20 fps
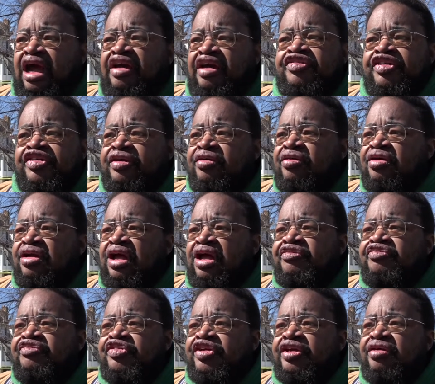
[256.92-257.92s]
I
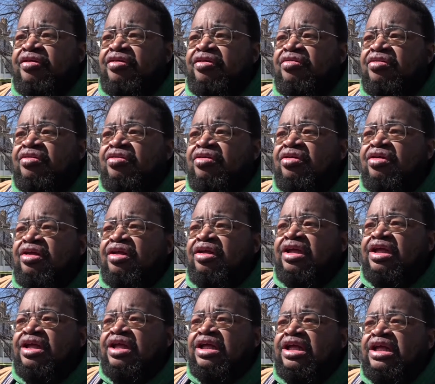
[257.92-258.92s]
feel
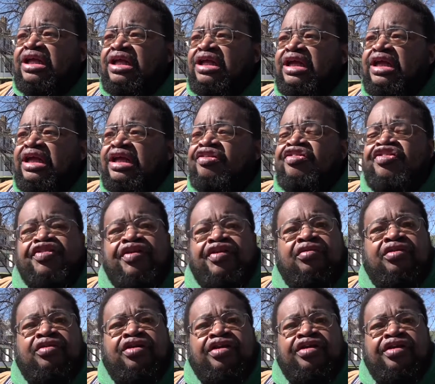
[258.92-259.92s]

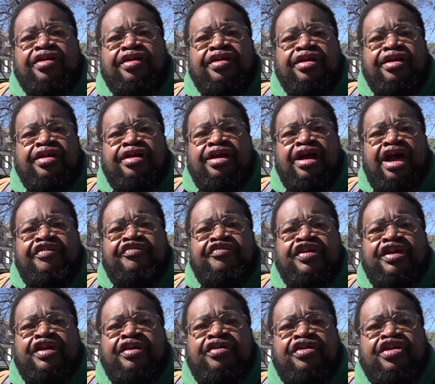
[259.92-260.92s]
insulted. I
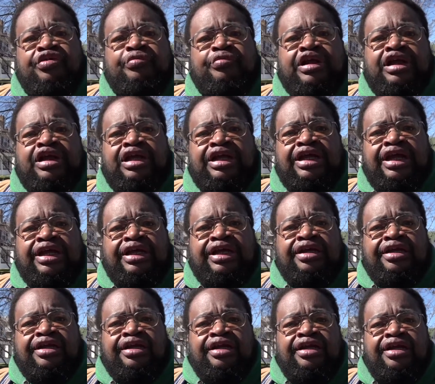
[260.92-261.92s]
feel
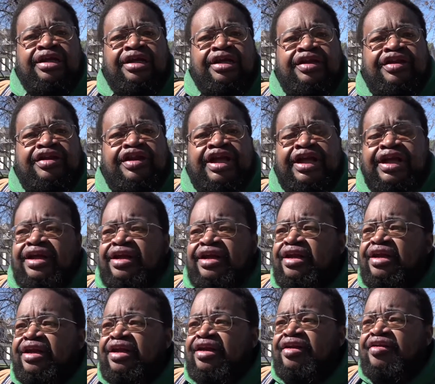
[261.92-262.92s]
humiliated that,
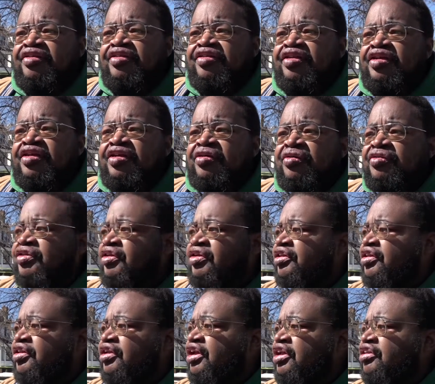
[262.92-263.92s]
you know,
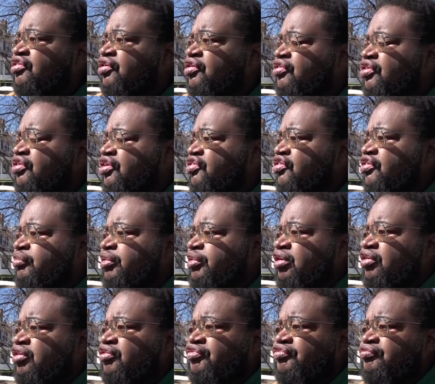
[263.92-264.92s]
it took this
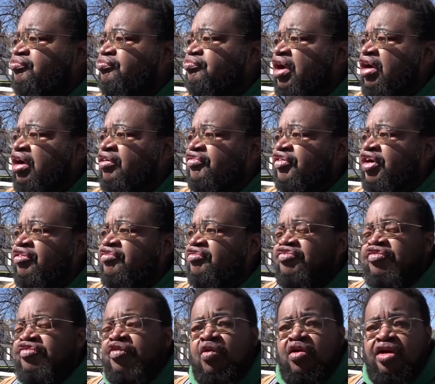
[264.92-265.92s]
amount of
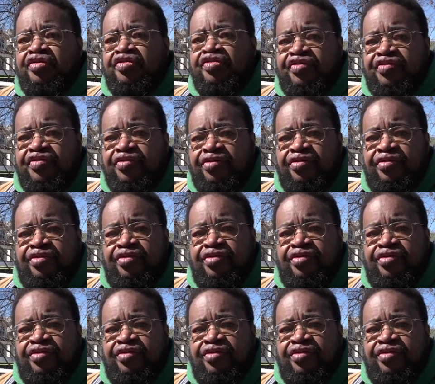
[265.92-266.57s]
force